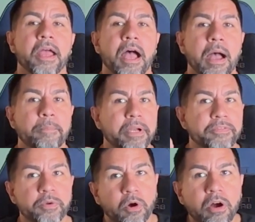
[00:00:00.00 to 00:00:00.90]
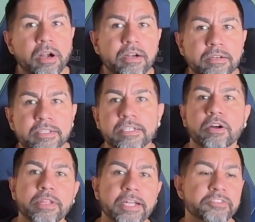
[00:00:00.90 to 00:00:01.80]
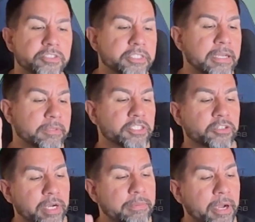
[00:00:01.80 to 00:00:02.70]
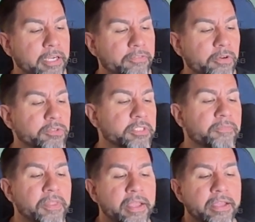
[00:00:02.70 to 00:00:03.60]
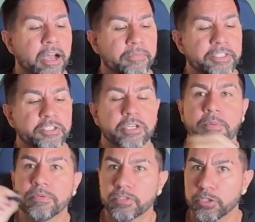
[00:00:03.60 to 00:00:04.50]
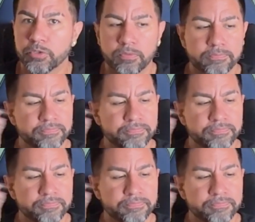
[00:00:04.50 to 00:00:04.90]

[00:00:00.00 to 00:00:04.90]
But if you are gonna go the extra step, these are great microphones. They do come with two.